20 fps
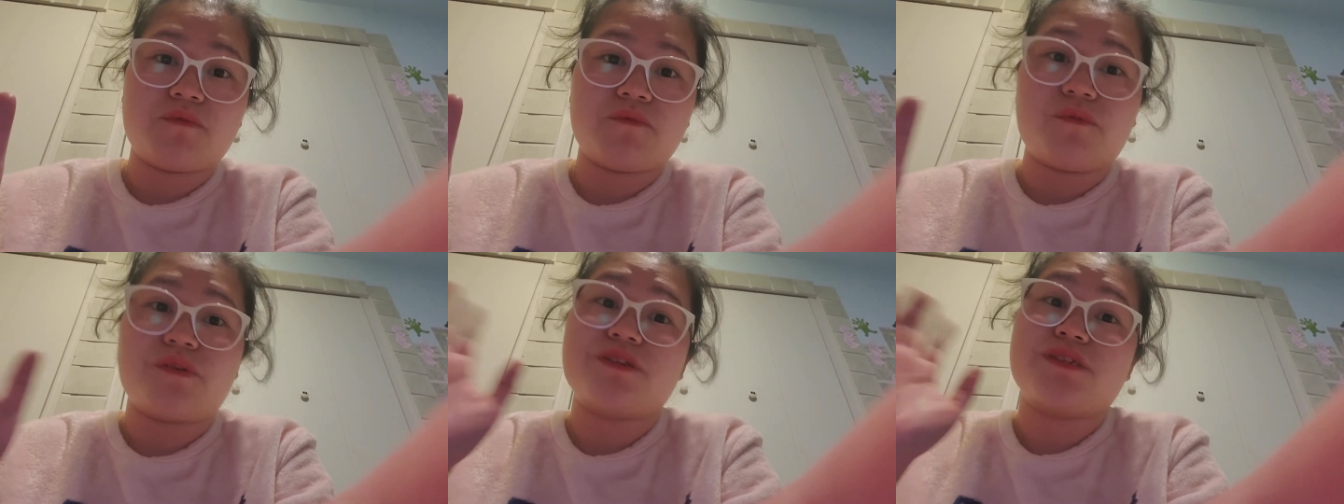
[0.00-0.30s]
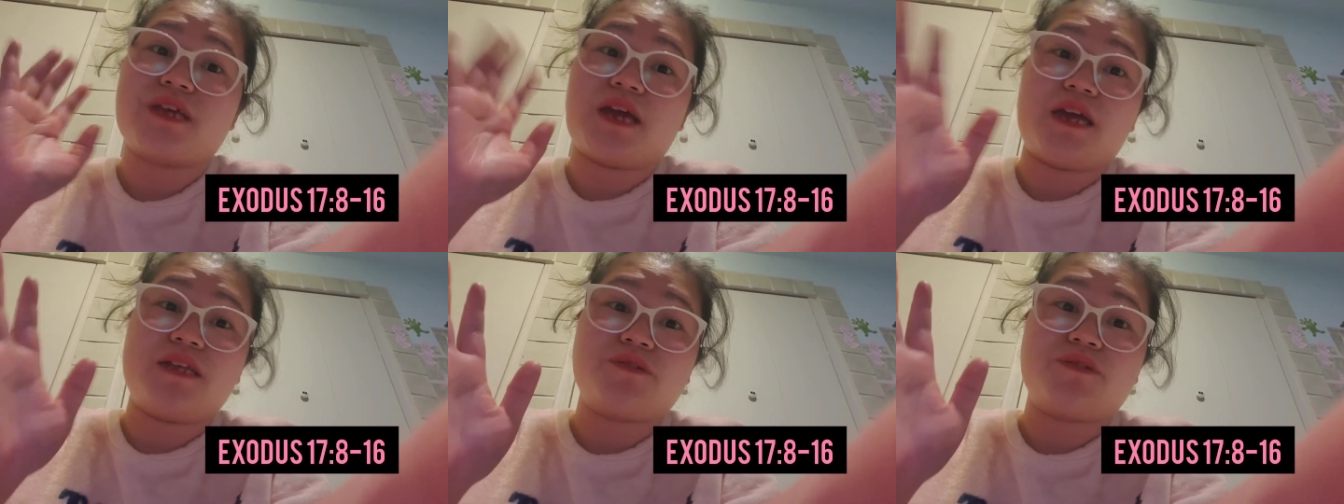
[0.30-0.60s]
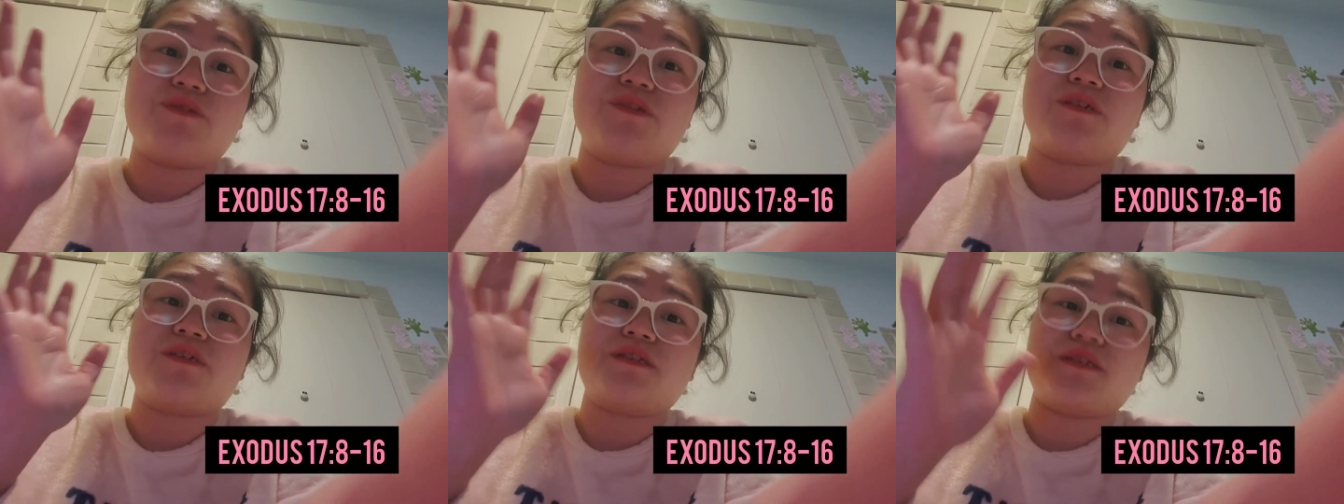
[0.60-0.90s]
verse 8
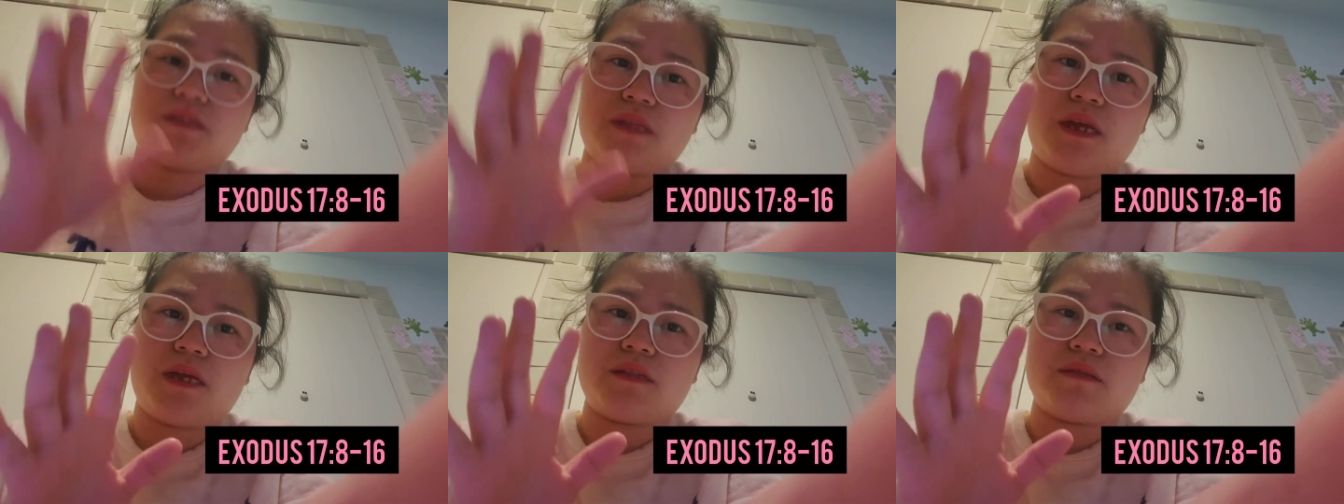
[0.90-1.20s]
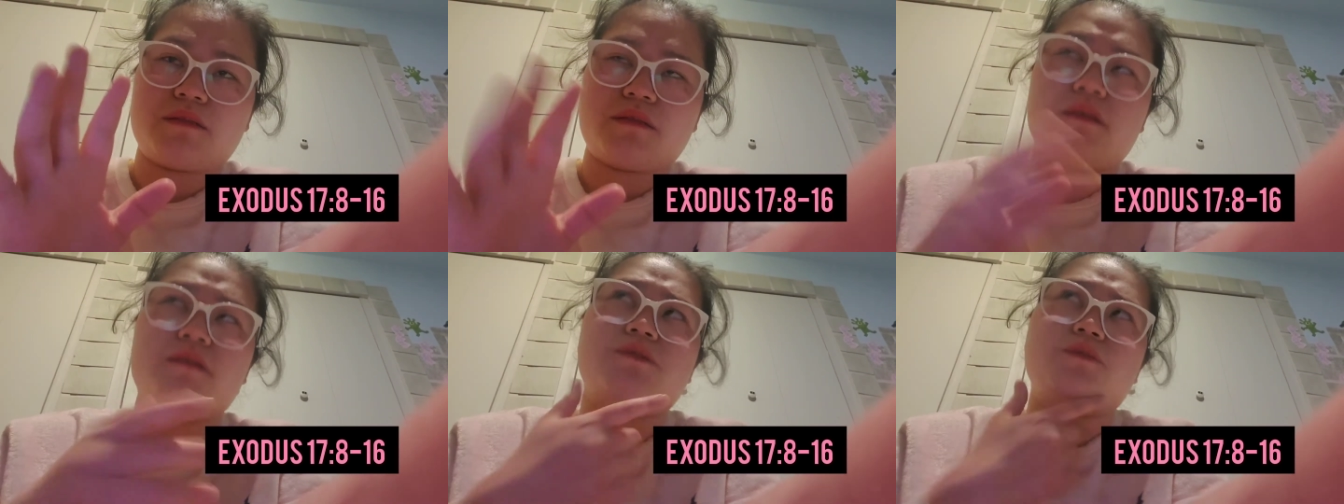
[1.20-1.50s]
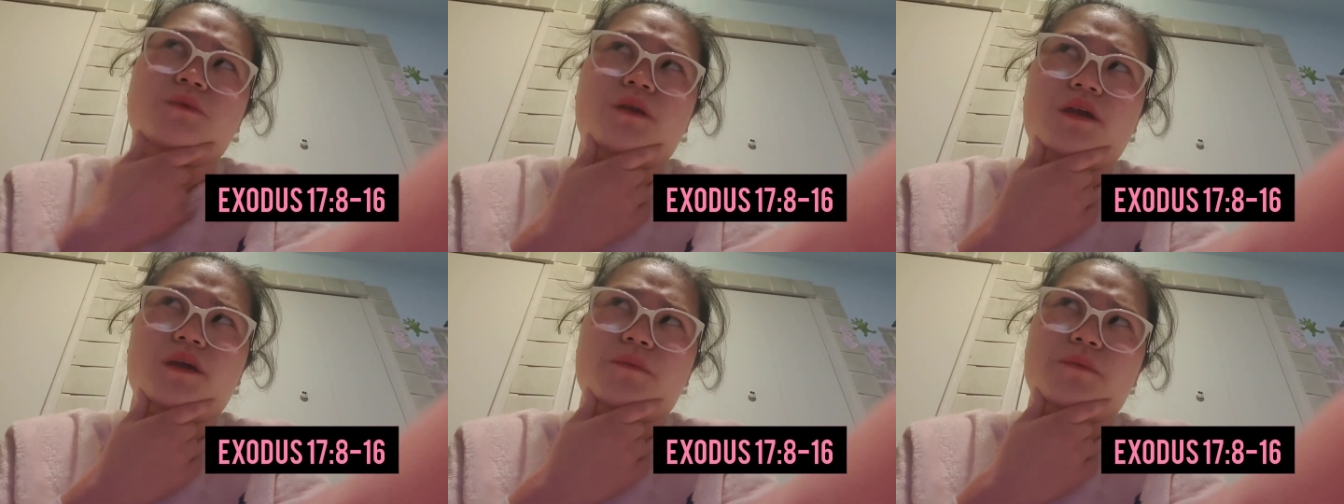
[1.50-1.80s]
to 16.
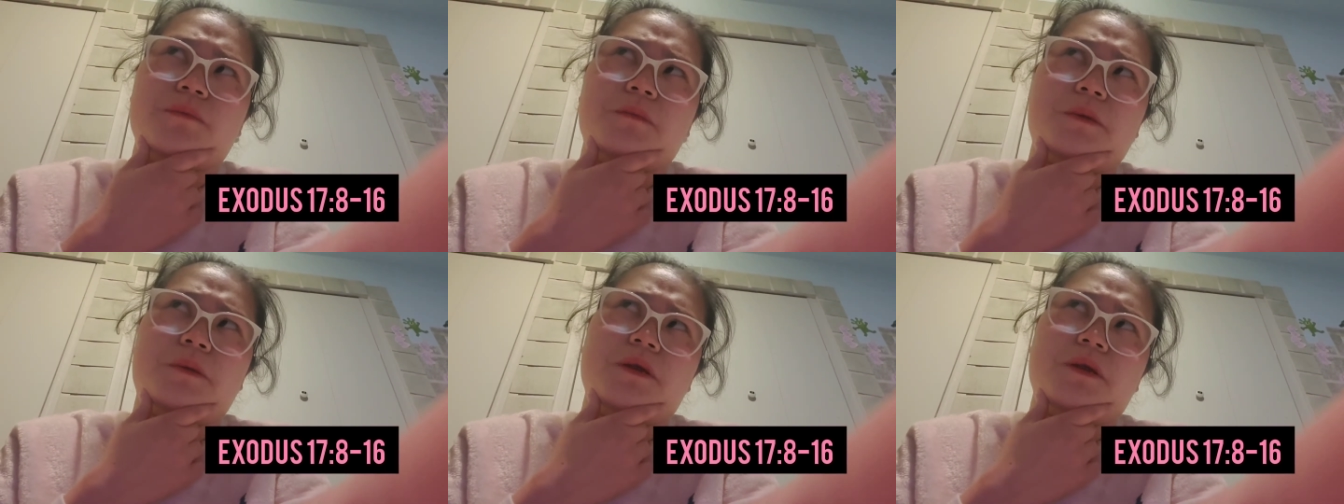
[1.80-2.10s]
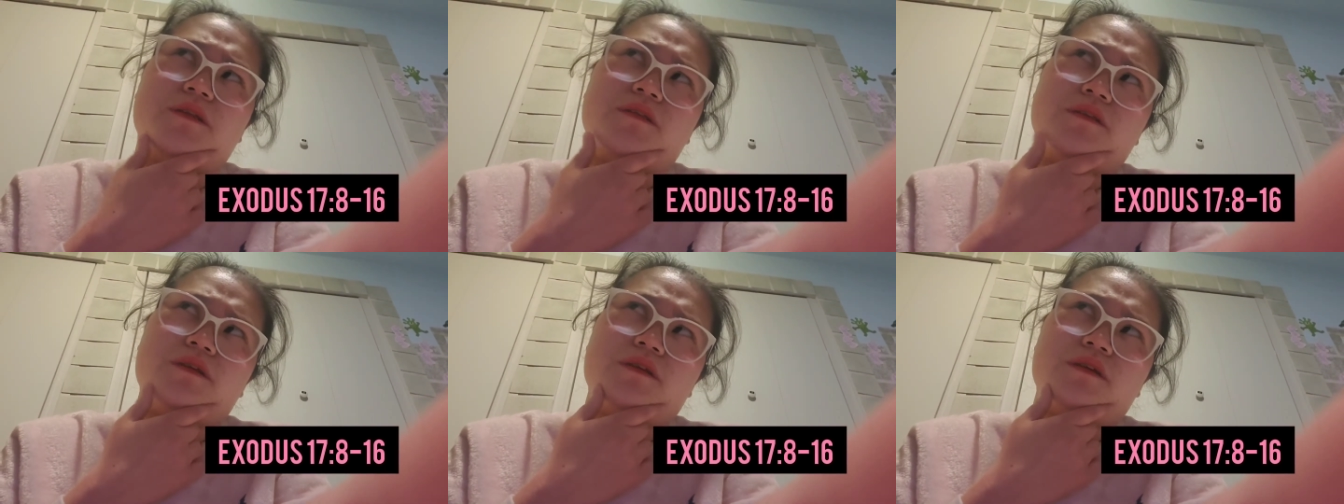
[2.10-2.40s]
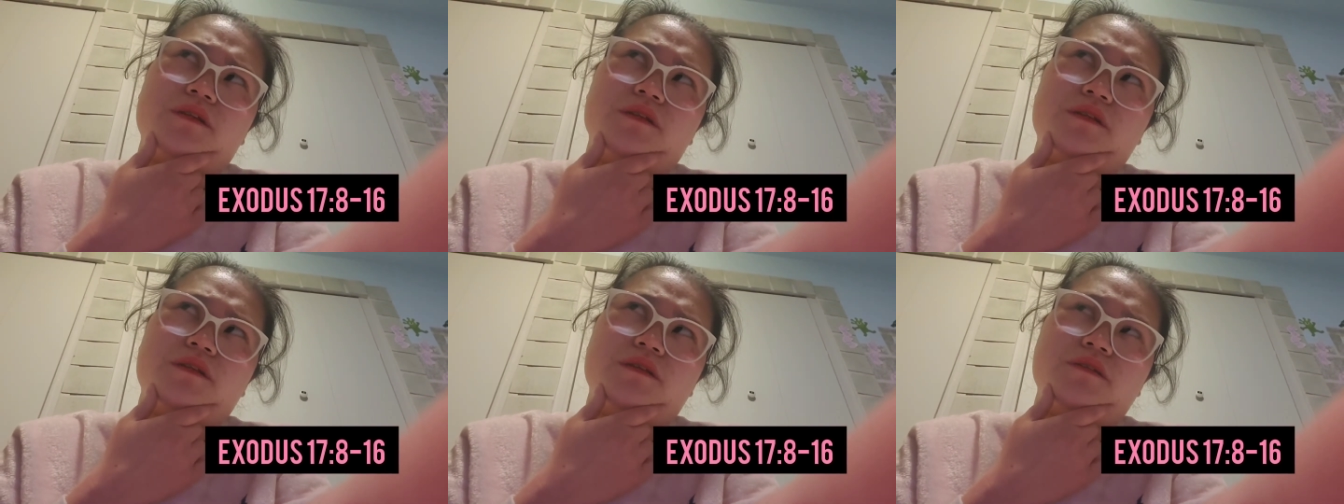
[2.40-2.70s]
That's what I remember. I
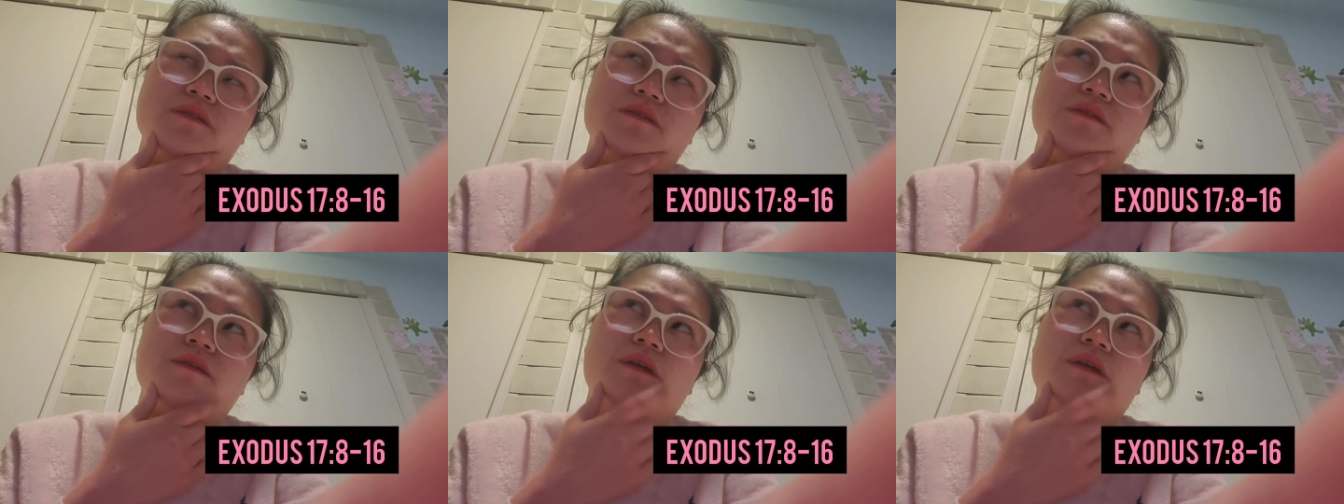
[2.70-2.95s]
think it is.